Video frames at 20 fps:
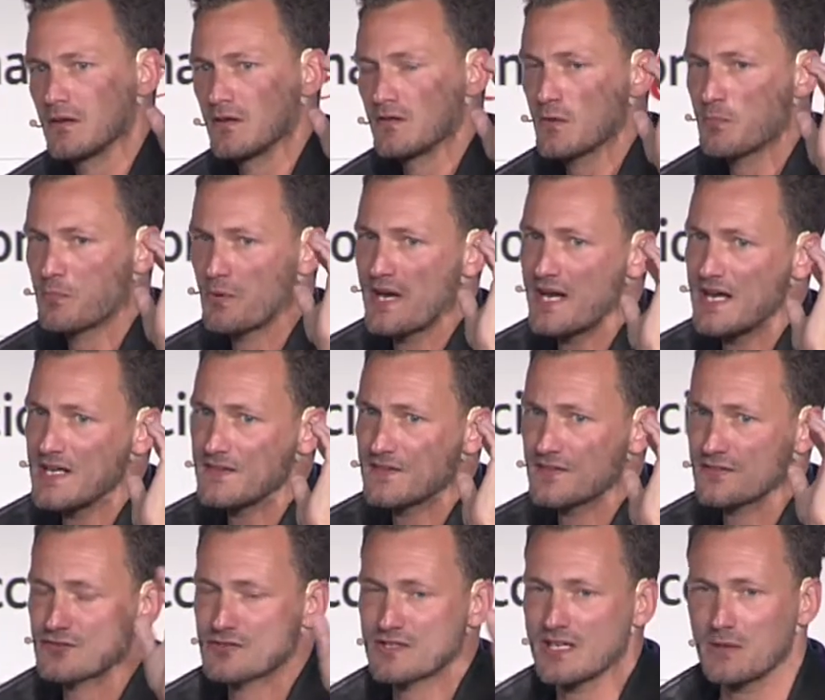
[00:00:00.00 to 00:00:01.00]
The brands, the
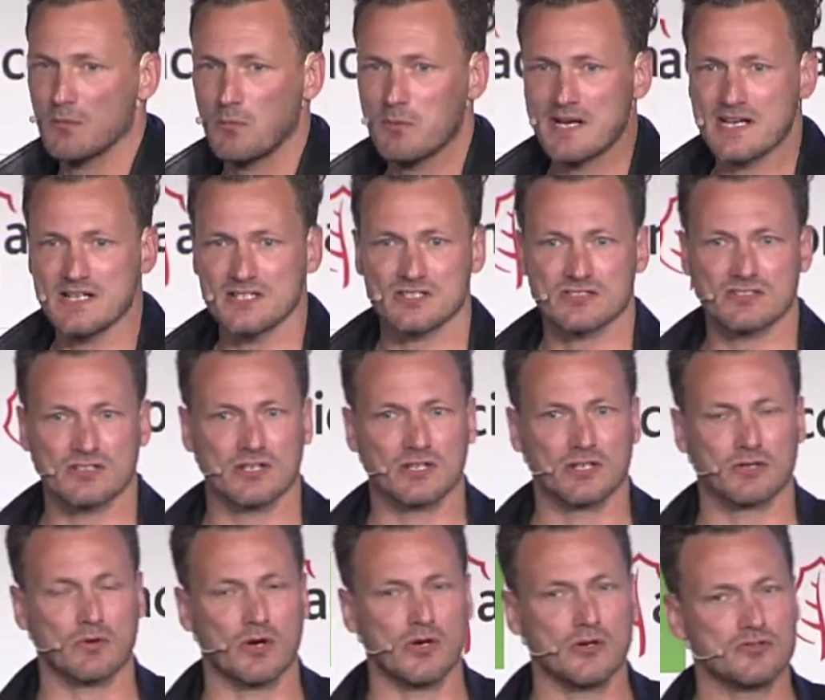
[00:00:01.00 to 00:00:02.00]
sustainable brands,
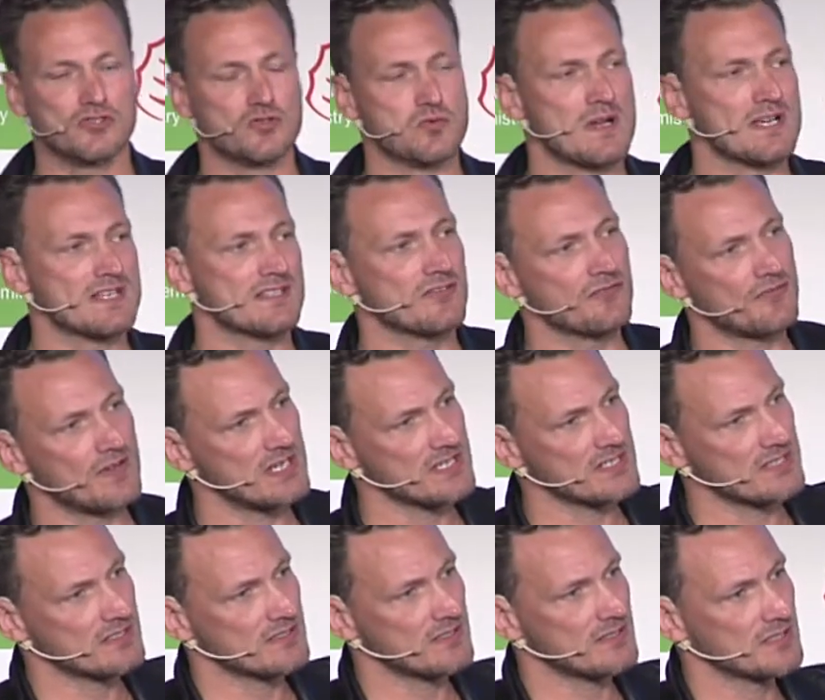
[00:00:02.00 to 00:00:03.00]
grow twice as
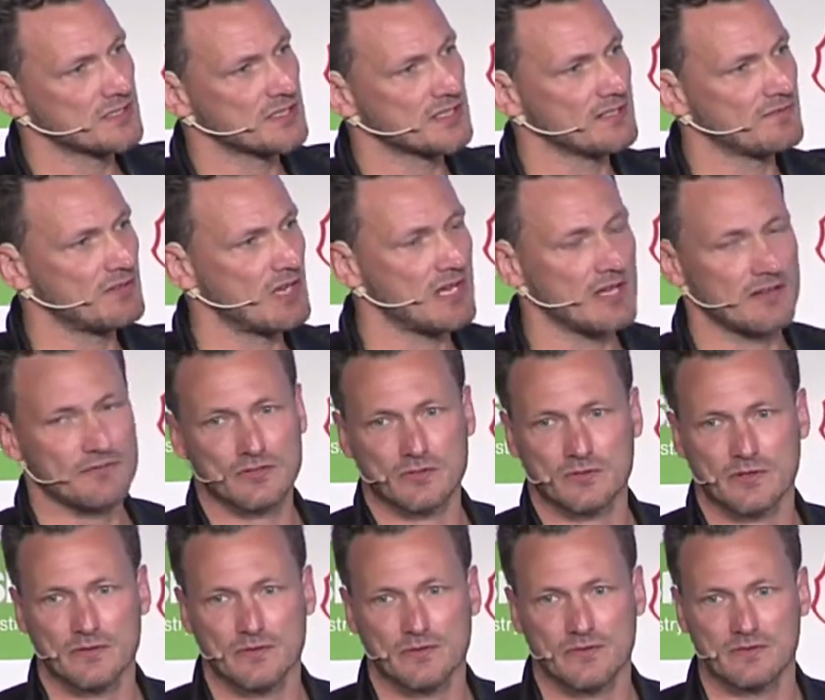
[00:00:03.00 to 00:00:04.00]
fast and they deliver half the
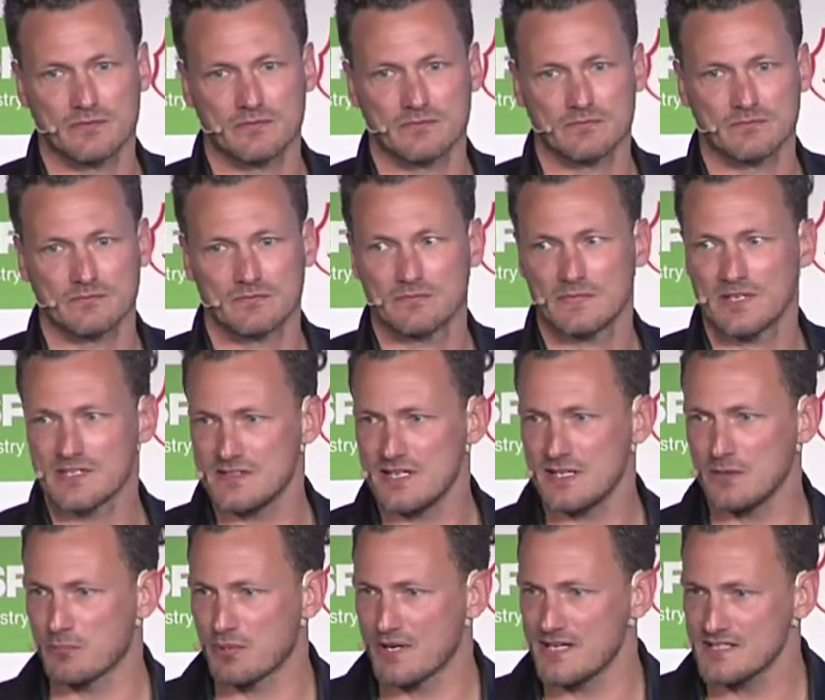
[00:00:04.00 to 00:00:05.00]
growth. Isn't that
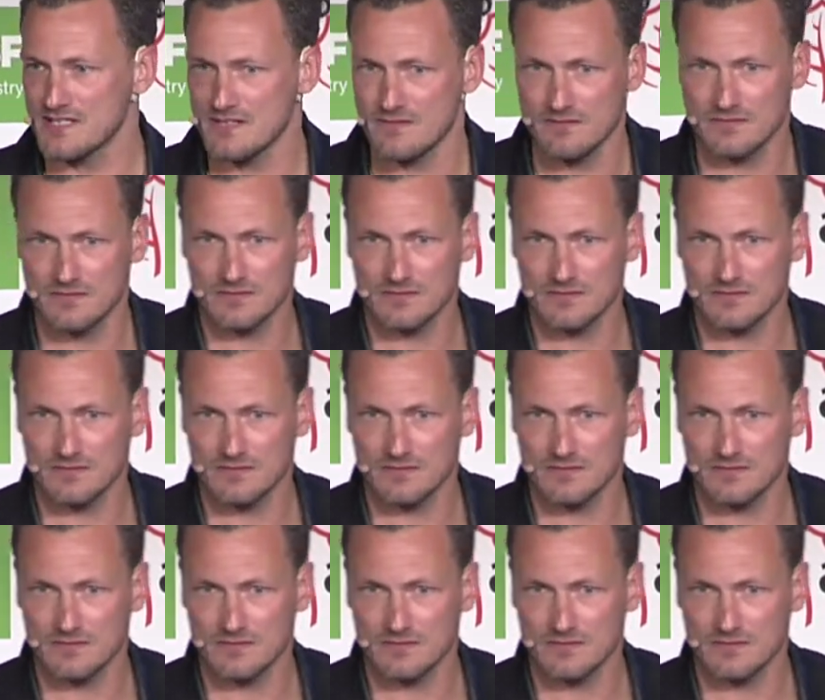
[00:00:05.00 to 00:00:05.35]
impressive?